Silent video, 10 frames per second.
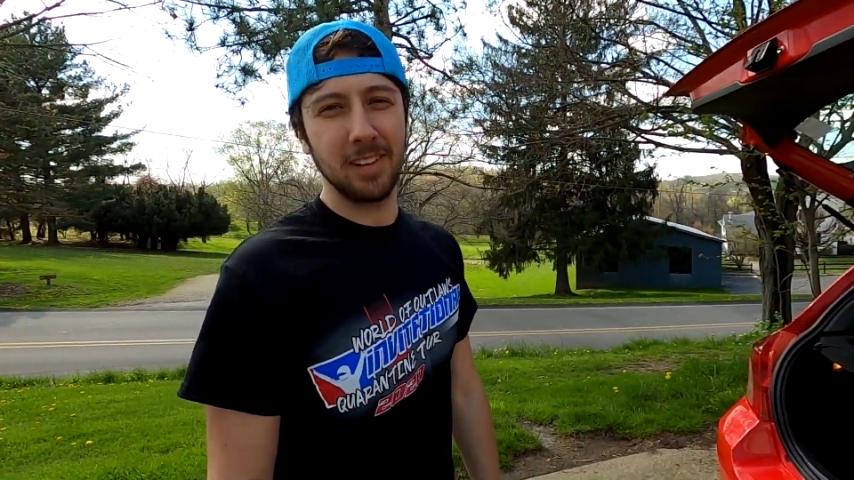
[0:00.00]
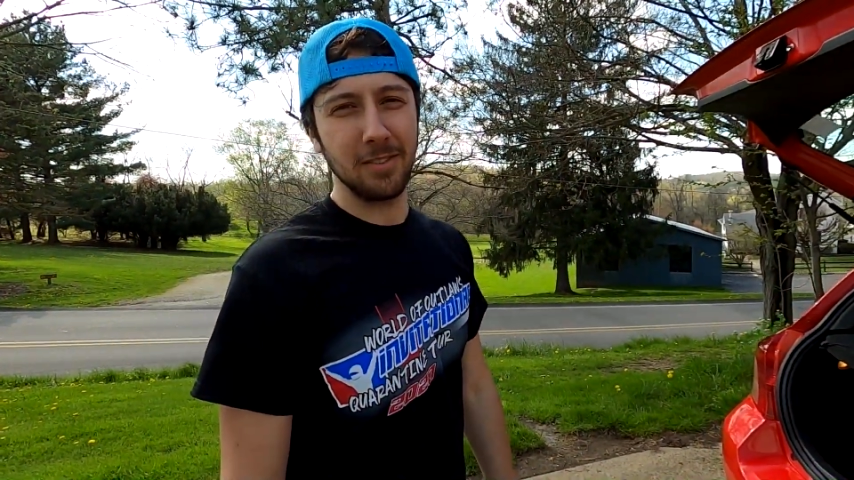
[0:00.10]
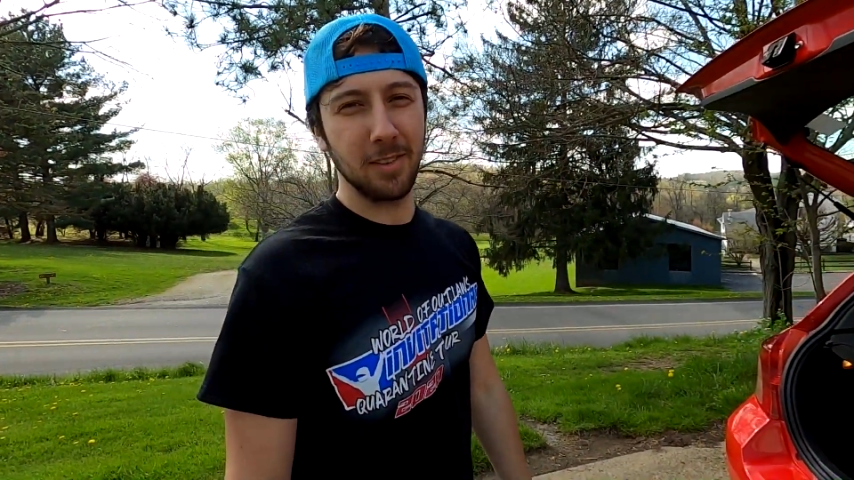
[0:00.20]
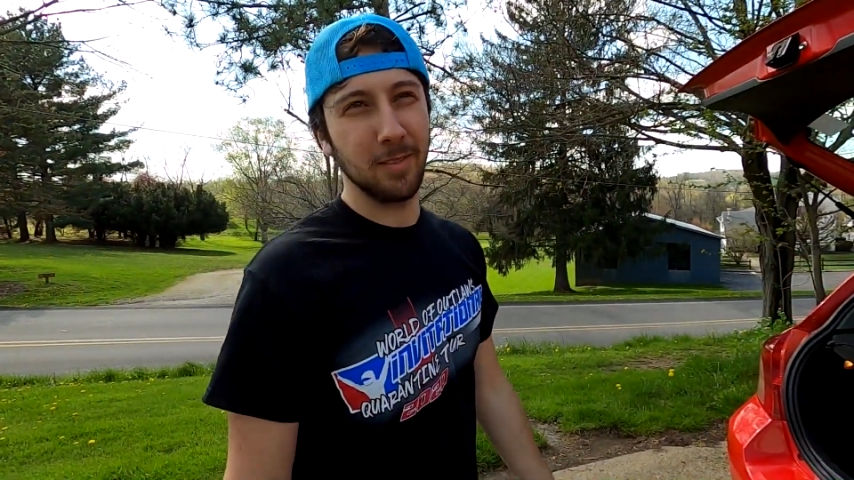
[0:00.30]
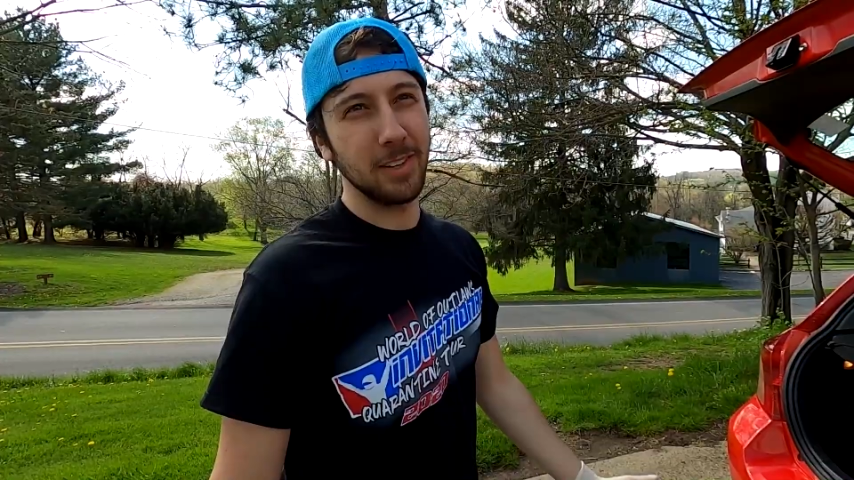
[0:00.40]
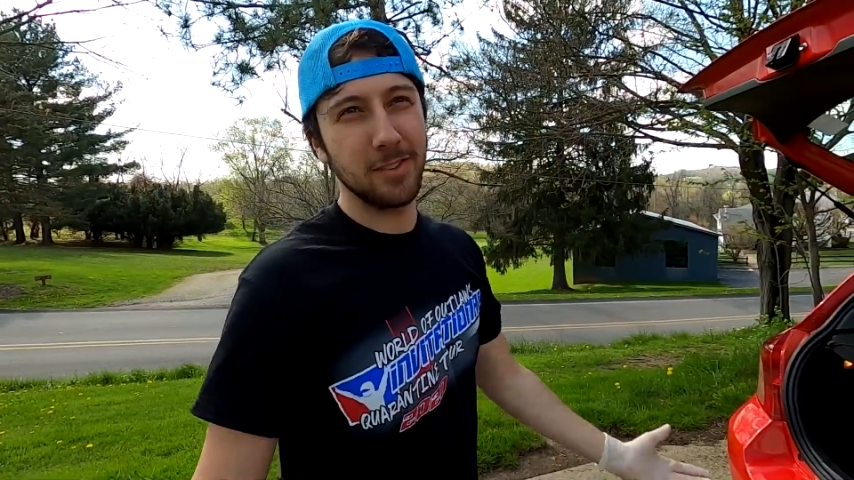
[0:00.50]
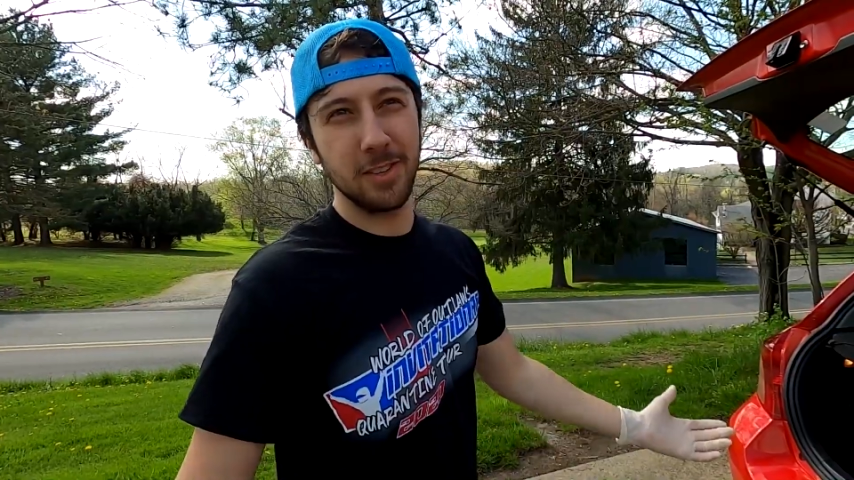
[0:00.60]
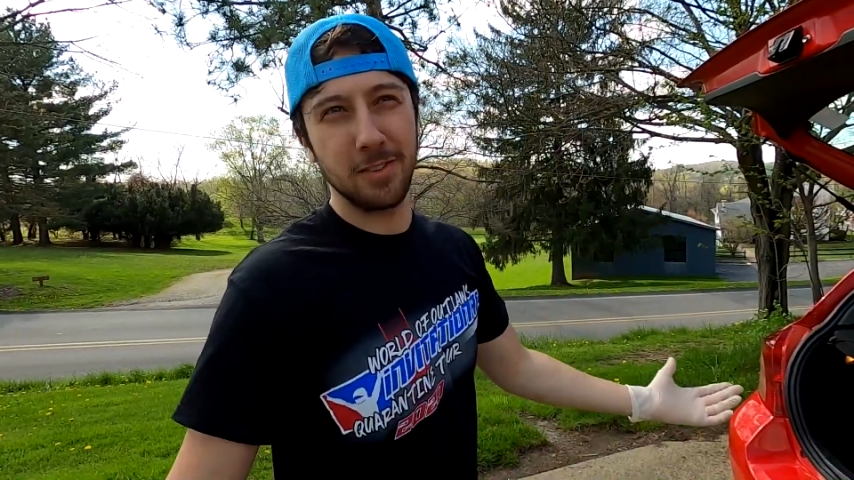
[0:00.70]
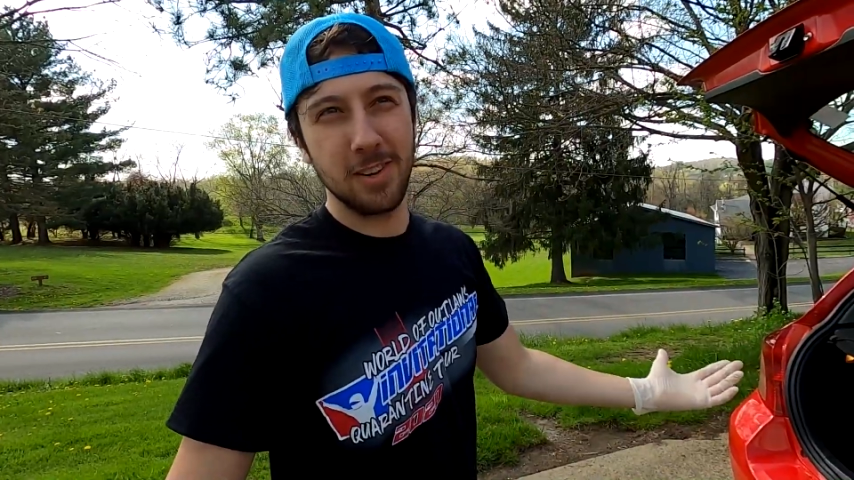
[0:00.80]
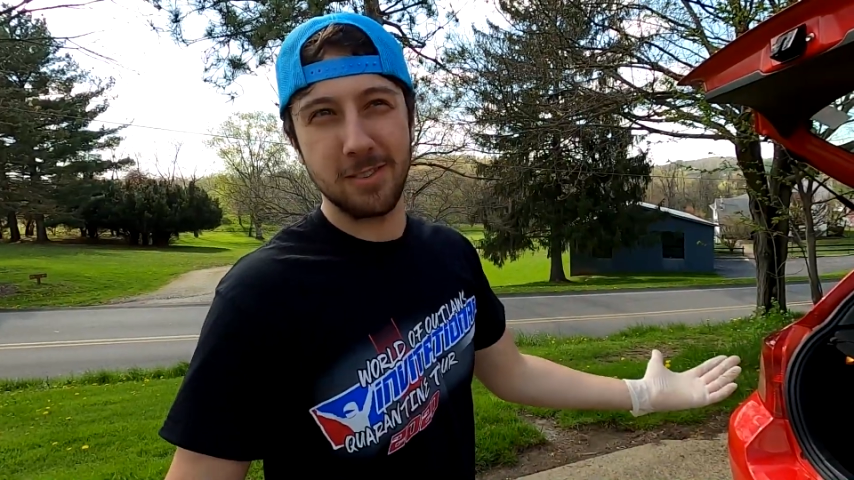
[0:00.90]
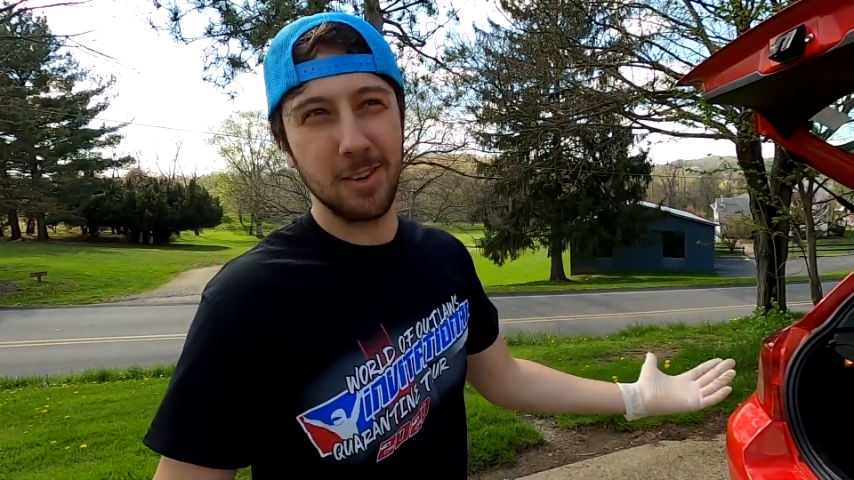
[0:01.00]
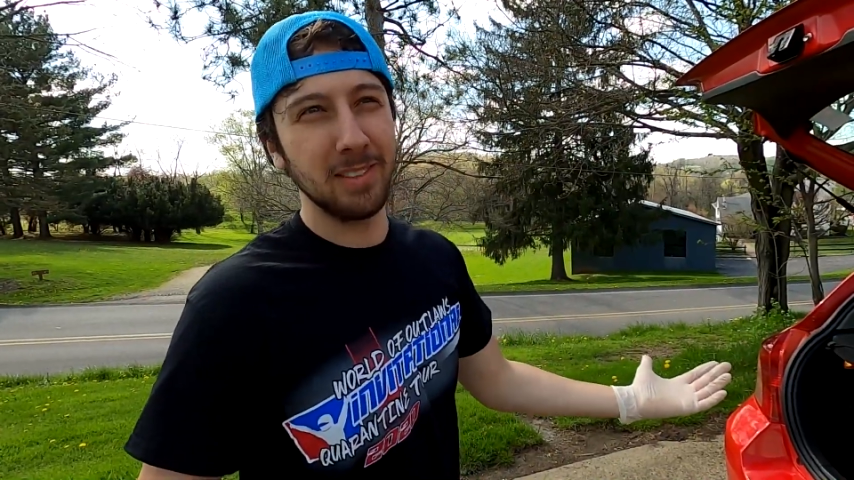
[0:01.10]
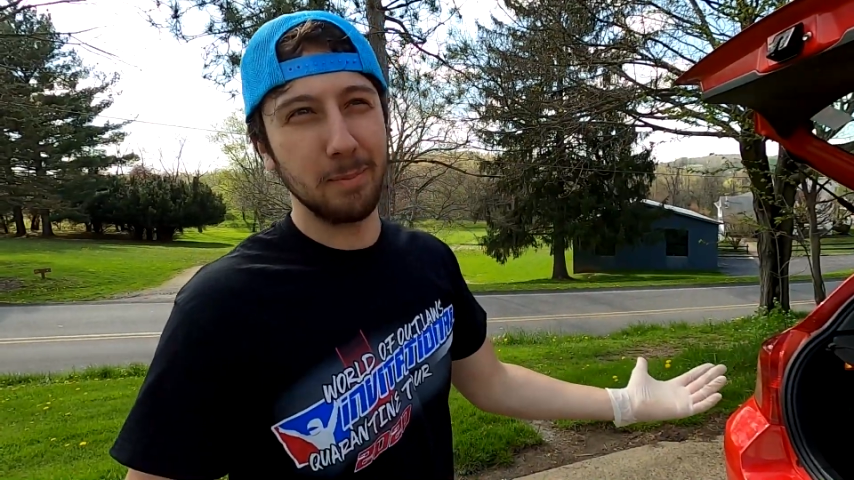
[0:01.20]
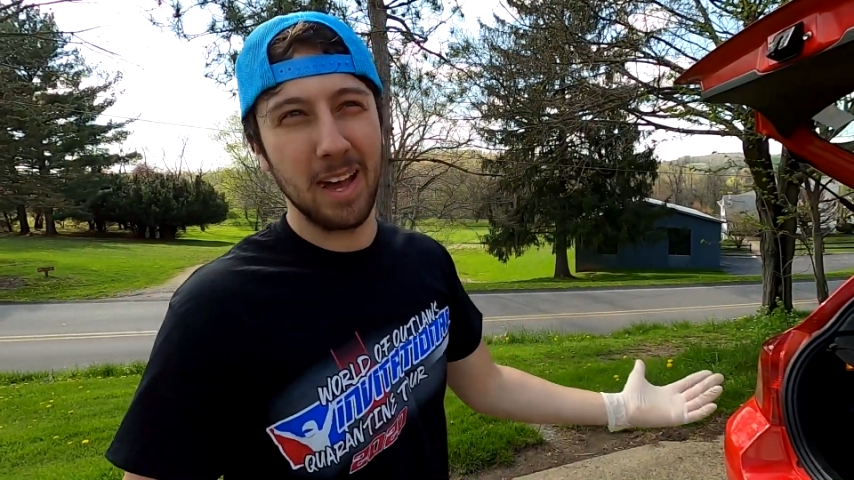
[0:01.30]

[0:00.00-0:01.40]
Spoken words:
Should I show them the